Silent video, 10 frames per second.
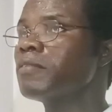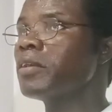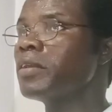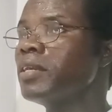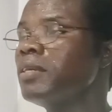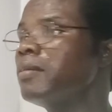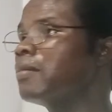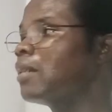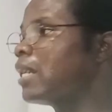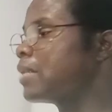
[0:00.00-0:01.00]
very
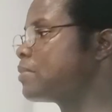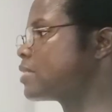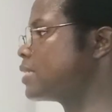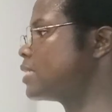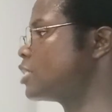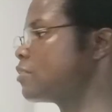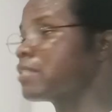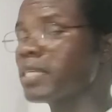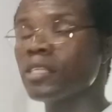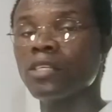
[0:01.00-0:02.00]
high percentage of
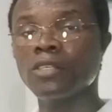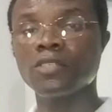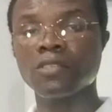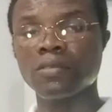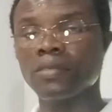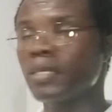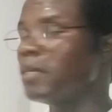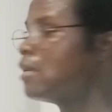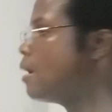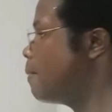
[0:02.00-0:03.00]
cellulose,
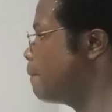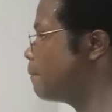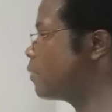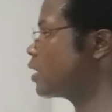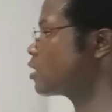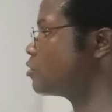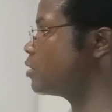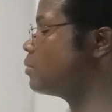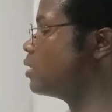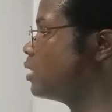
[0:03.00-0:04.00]

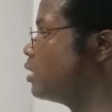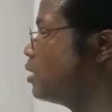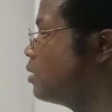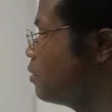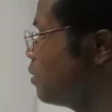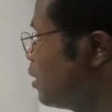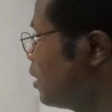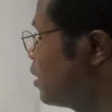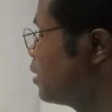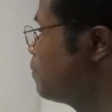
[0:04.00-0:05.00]
extremely
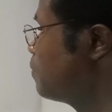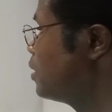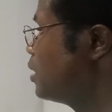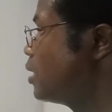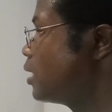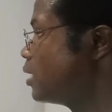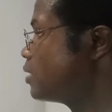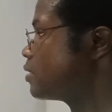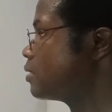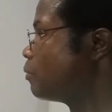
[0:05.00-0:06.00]
high.
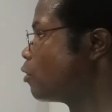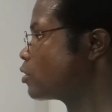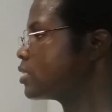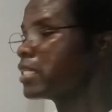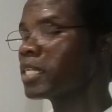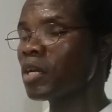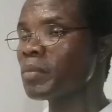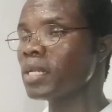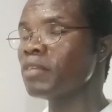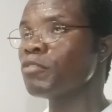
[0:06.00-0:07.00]
It's important
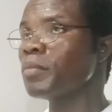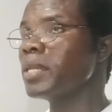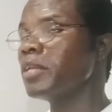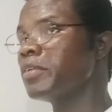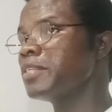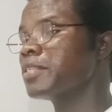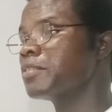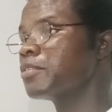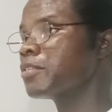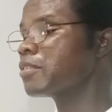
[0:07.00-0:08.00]
economically for many
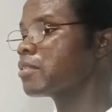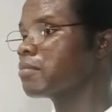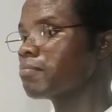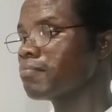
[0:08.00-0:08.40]
reasons.